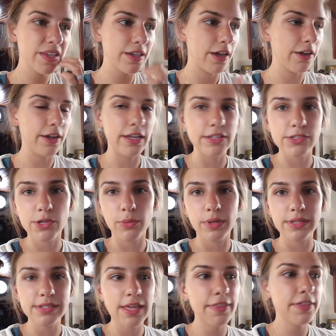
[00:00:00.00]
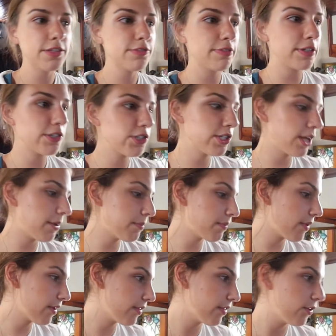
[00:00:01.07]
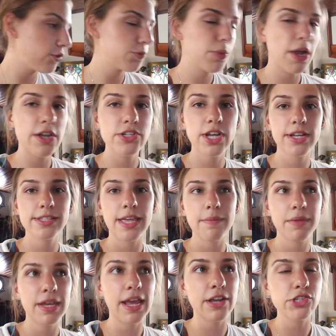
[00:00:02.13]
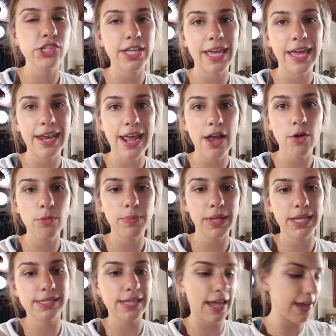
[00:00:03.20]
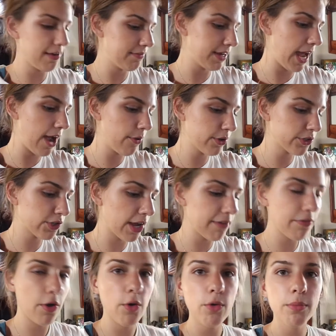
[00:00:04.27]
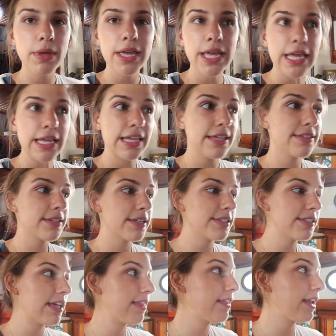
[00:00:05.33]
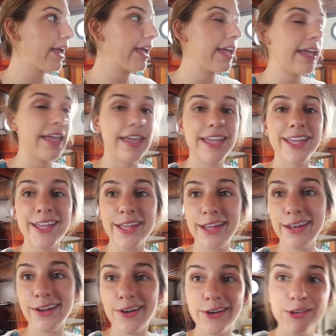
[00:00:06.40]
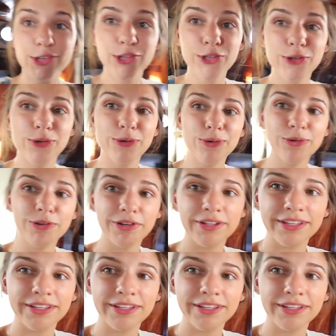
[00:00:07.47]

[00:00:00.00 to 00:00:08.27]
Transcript: Alright, so when Seth is finishing up those projects, I'm going to actually head out because I have an hour drive home. He's going to stay the night in our new,